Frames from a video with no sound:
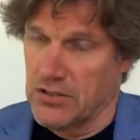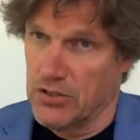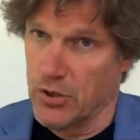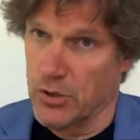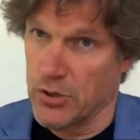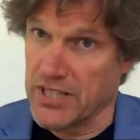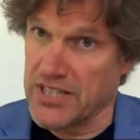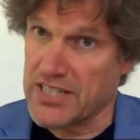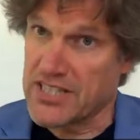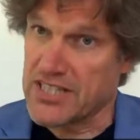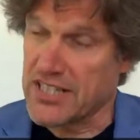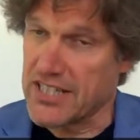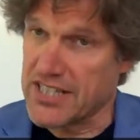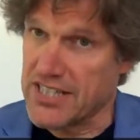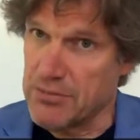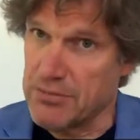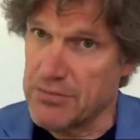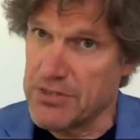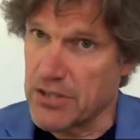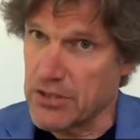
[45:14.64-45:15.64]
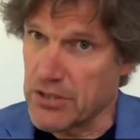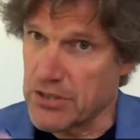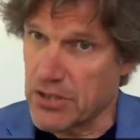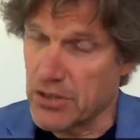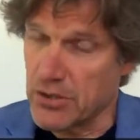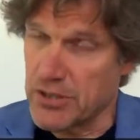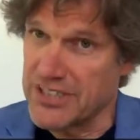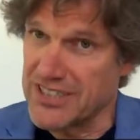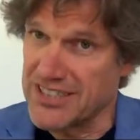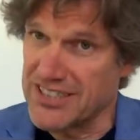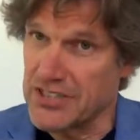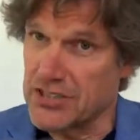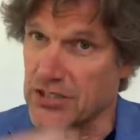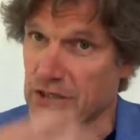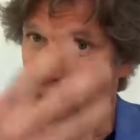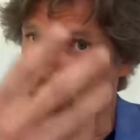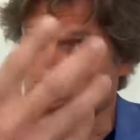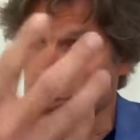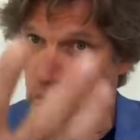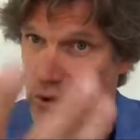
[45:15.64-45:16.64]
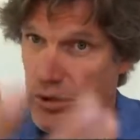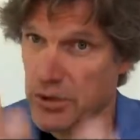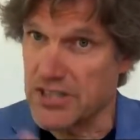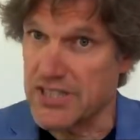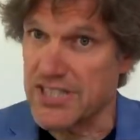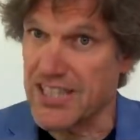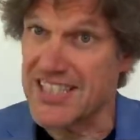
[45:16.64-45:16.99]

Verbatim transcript: During sleep, there is already this notorious